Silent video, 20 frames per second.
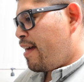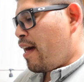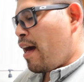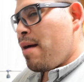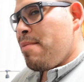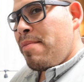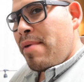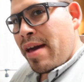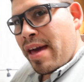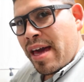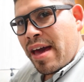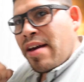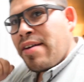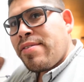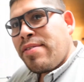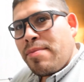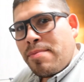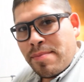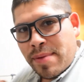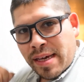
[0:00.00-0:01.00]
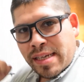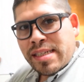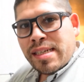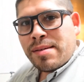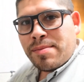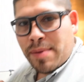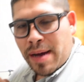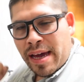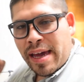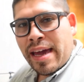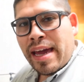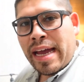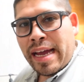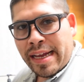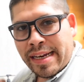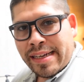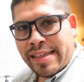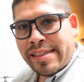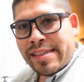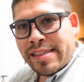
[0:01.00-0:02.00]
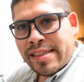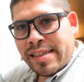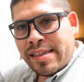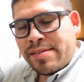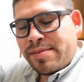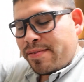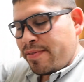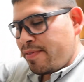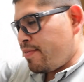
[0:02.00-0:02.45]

I might have to mix it by hand instead of